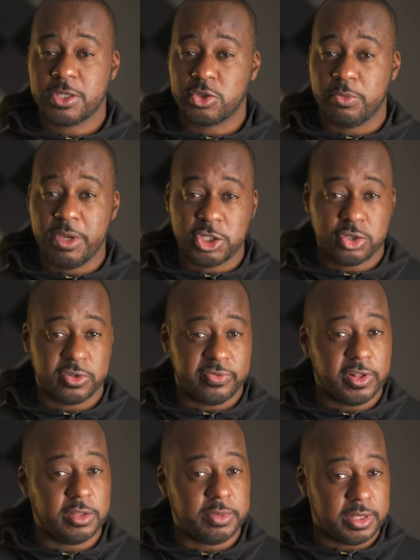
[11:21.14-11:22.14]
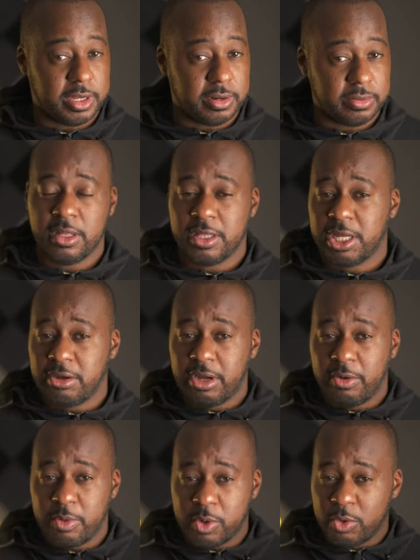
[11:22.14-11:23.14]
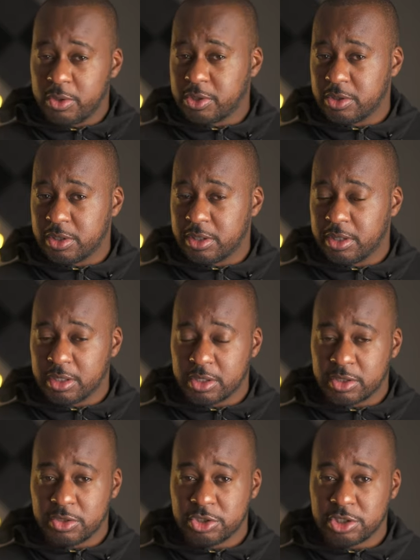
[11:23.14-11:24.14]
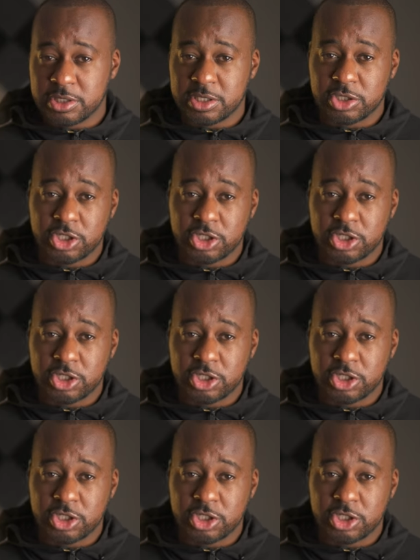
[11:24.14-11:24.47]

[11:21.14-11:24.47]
So make sure to follow me there. Now, I won't go into long conclusions,